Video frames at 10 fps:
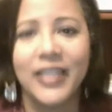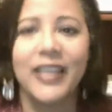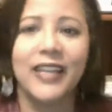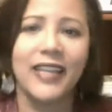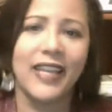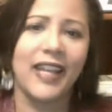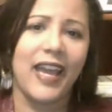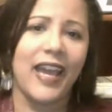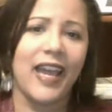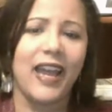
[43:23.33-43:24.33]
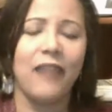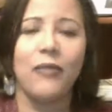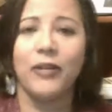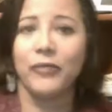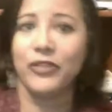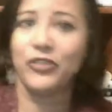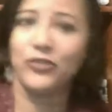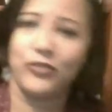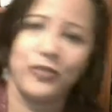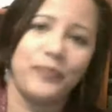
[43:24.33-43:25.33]
Again, I want to
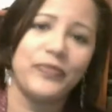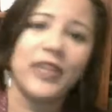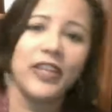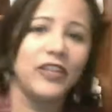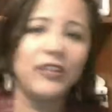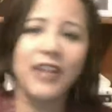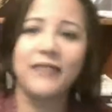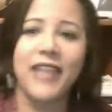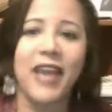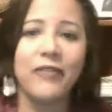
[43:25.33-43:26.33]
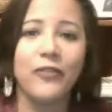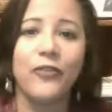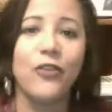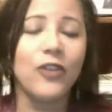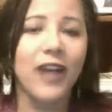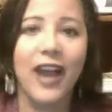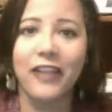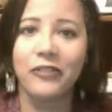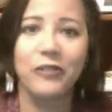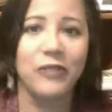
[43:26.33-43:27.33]
reassure you, you don't have to have the full
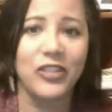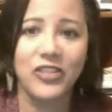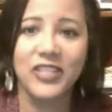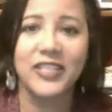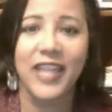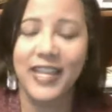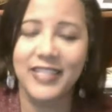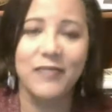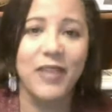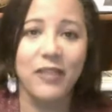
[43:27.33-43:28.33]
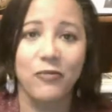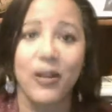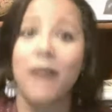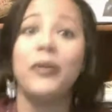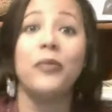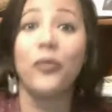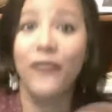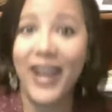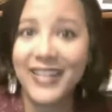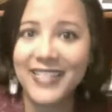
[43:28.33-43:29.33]
concrete reach of the science to make it work. I'm going to
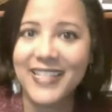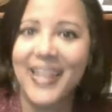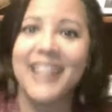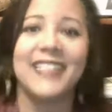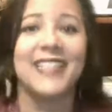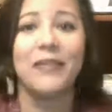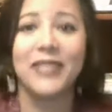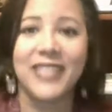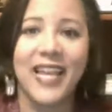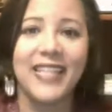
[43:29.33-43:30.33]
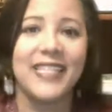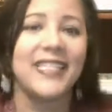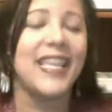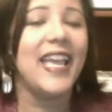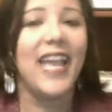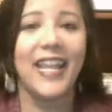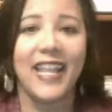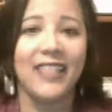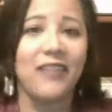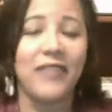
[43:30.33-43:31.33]
provide the science because I'm a scientist and
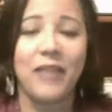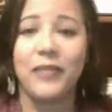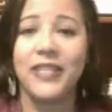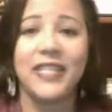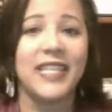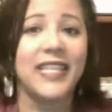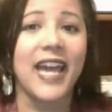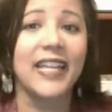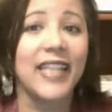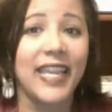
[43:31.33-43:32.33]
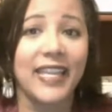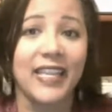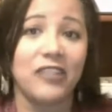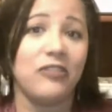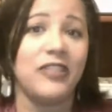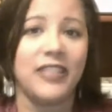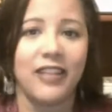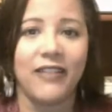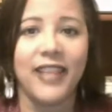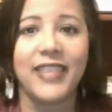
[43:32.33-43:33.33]
I love that. But it's kind of like
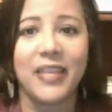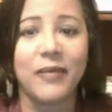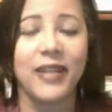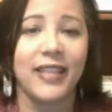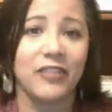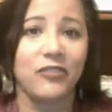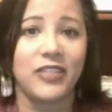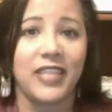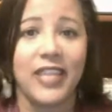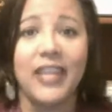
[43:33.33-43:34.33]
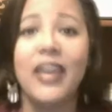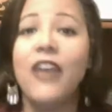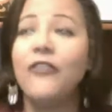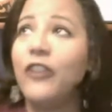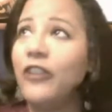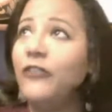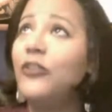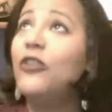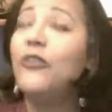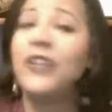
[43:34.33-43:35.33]
electricity. All right. Think about electricity. Very
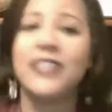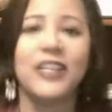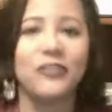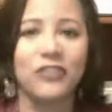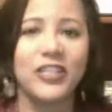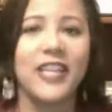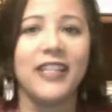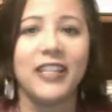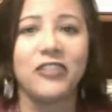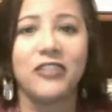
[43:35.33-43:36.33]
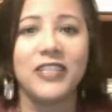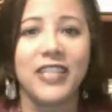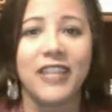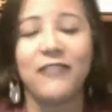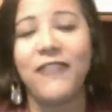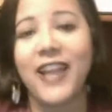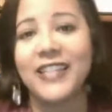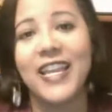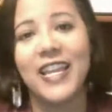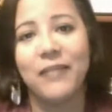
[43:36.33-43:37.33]
few of us understand electricity. In
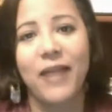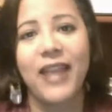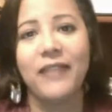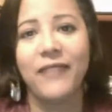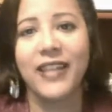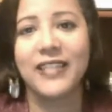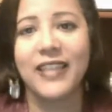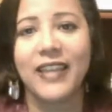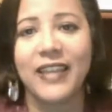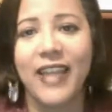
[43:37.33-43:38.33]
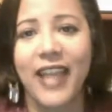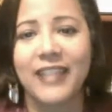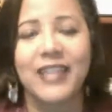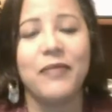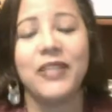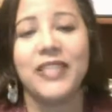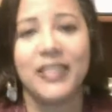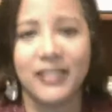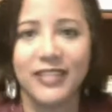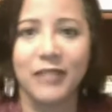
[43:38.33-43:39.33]
fact, in my advanced academics,
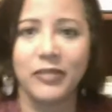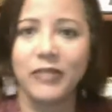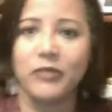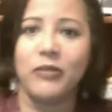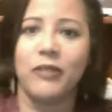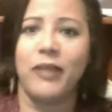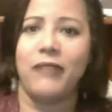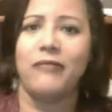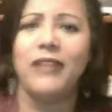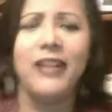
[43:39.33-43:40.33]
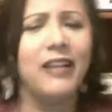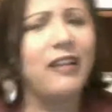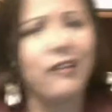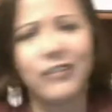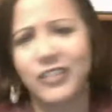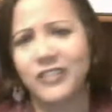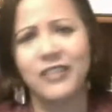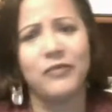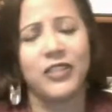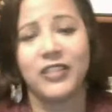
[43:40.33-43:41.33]
EE was one of my hardest
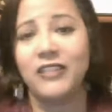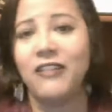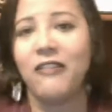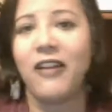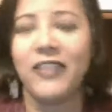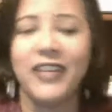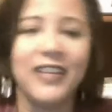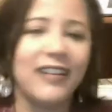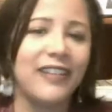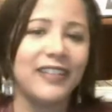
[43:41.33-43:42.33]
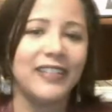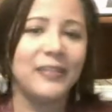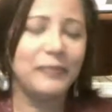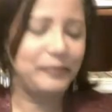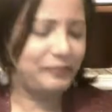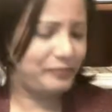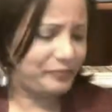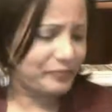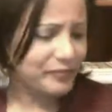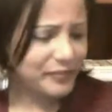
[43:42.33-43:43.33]
subjects. You know, all the
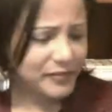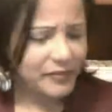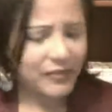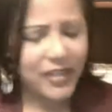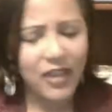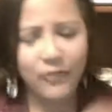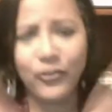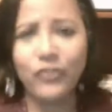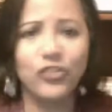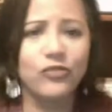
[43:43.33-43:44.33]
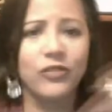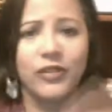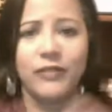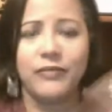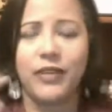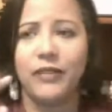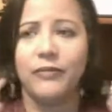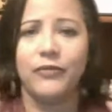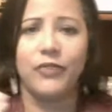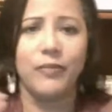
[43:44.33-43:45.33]
virtue
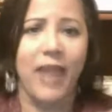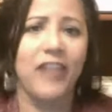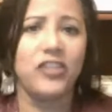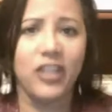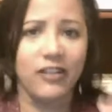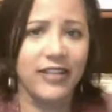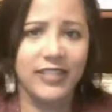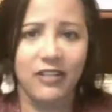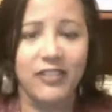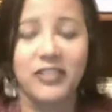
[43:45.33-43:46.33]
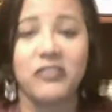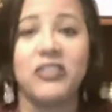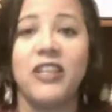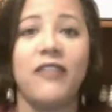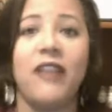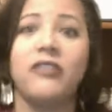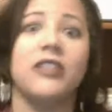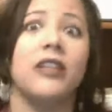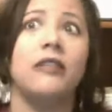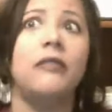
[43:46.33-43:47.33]
imaginaries and all this other stuff. I was
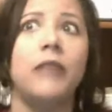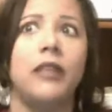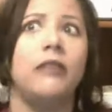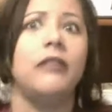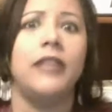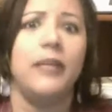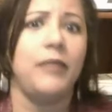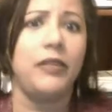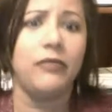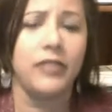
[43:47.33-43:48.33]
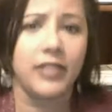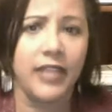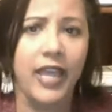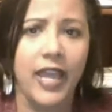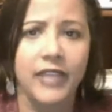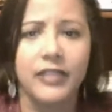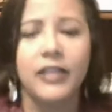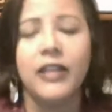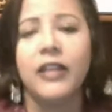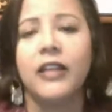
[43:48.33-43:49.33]
just like, oh my Lord, get me through this class.
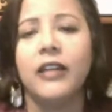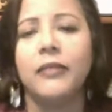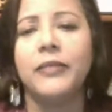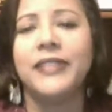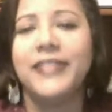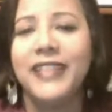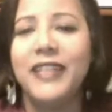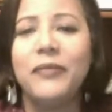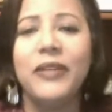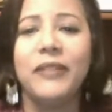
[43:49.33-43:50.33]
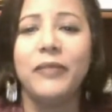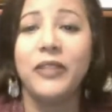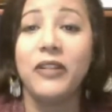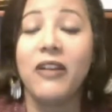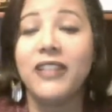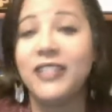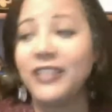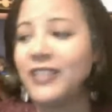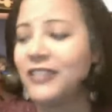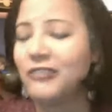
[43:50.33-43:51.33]
But you know, I
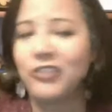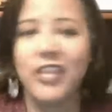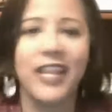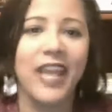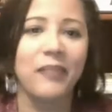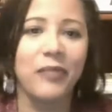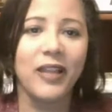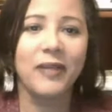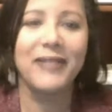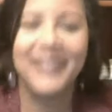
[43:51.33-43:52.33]
did at least understand how to plug